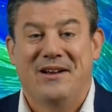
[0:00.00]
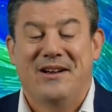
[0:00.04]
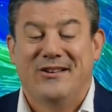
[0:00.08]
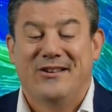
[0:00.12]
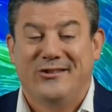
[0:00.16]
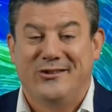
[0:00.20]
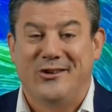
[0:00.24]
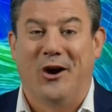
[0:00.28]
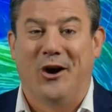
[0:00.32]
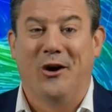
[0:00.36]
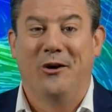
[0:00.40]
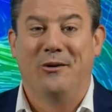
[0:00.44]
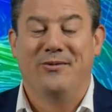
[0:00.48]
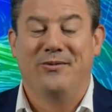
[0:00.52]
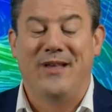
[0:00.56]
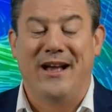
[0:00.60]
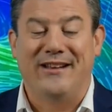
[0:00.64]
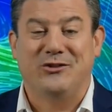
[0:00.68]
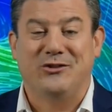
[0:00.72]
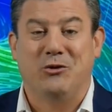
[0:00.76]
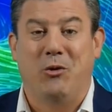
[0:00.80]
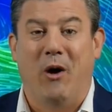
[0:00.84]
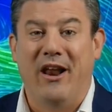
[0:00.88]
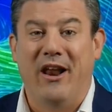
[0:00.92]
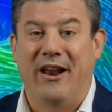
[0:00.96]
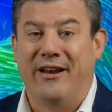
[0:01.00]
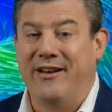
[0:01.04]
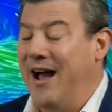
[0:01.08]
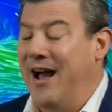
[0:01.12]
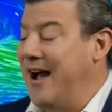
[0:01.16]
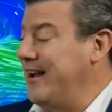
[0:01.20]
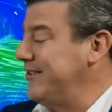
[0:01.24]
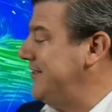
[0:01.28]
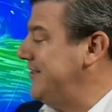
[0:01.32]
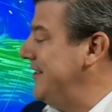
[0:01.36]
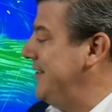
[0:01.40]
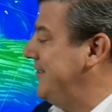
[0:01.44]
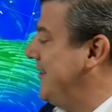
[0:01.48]
So that's quite a
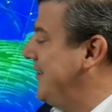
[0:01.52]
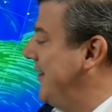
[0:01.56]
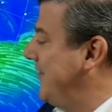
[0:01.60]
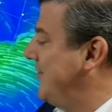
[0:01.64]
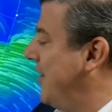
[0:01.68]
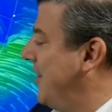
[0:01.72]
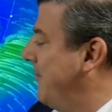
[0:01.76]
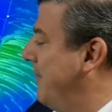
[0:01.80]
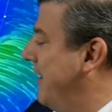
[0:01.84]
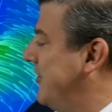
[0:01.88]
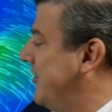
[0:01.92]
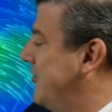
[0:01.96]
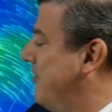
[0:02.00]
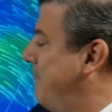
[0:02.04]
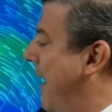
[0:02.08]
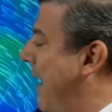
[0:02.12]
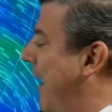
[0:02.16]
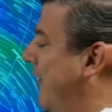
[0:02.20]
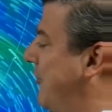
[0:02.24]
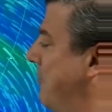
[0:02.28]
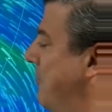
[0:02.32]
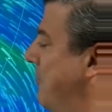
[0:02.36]
nasty system and it's about to